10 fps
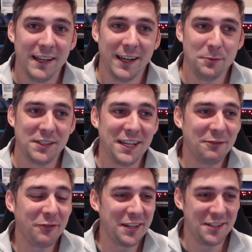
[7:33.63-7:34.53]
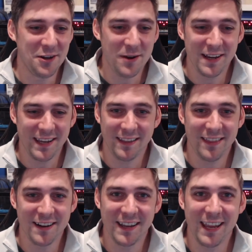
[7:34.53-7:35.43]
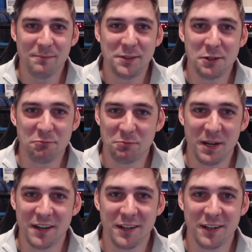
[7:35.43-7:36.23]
It was kind of funny, I thought I came so prepared.